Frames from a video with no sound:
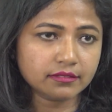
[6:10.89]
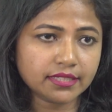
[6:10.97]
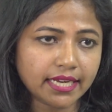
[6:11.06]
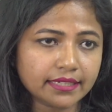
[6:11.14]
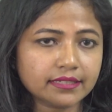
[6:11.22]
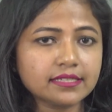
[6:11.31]

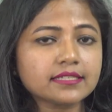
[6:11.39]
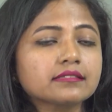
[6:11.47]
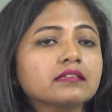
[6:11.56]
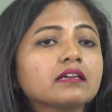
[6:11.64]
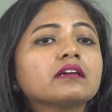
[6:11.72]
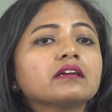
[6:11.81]
That is,
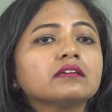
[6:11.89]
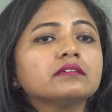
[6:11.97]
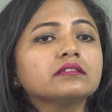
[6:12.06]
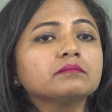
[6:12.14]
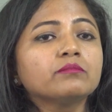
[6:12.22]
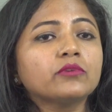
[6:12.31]

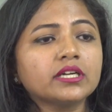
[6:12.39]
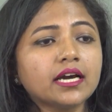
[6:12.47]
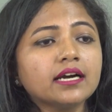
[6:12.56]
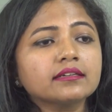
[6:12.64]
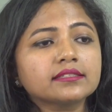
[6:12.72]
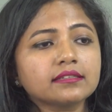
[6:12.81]

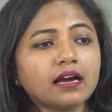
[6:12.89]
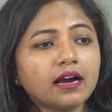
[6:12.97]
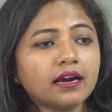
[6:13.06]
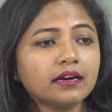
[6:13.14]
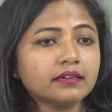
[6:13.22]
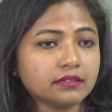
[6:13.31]
monarchs
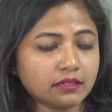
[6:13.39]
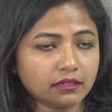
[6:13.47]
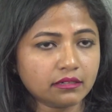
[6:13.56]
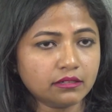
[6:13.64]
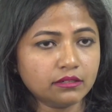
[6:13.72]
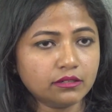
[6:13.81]
are
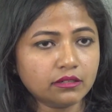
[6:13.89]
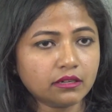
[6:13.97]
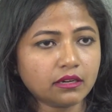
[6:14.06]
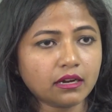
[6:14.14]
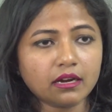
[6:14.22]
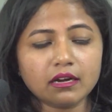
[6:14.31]

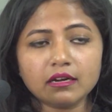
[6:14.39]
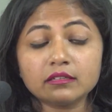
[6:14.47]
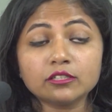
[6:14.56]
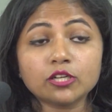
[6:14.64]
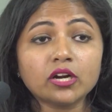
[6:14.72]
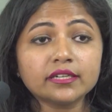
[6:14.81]

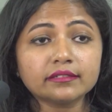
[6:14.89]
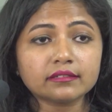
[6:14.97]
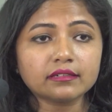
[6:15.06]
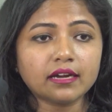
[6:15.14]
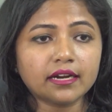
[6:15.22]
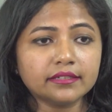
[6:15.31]

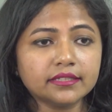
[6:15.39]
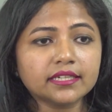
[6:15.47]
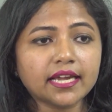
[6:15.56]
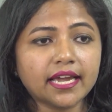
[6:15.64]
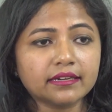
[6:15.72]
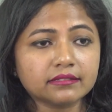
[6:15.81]
not under
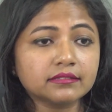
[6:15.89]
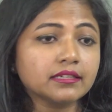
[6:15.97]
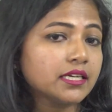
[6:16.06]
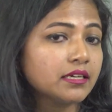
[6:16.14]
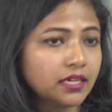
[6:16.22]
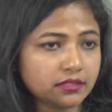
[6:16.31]

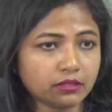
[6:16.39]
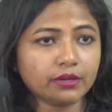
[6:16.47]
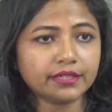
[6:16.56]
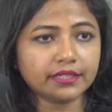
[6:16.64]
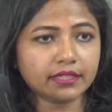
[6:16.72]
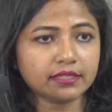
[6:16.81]
earthly
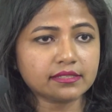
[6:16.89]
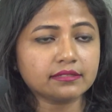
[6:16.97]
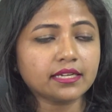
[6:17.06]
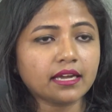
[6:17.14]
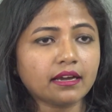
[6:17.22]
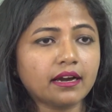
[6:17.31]
authorities.
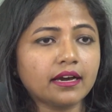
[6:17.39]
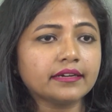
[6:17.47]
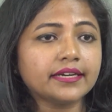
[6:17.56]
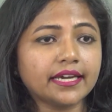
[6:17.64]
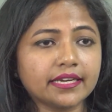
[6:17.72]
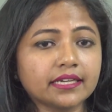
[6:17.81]
They are
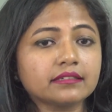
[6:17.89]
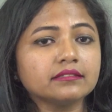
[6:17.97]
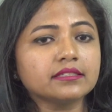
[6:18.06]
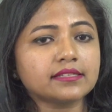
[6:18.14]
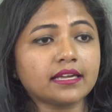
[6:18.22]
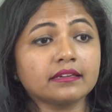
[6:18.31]
direct
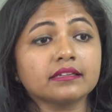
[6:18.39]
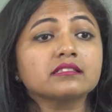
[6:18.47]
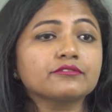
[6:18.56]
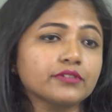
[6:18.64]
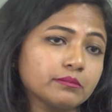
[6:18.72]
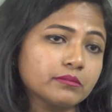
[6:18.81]

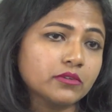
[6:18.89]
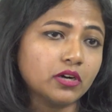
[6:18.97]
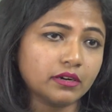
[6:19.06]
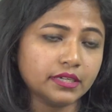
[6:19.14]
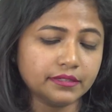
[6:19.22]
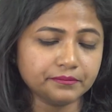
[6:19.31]
descendants from God.